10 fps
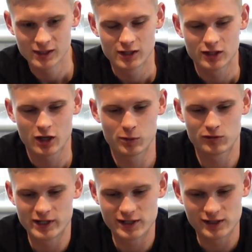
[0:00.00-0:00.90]
A couple
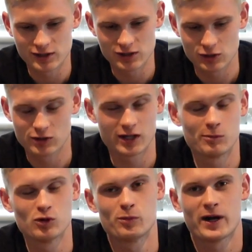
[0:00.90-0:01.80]
reasons. You can get
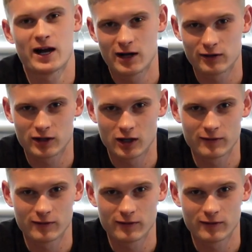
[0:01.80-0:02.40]
more power out of the car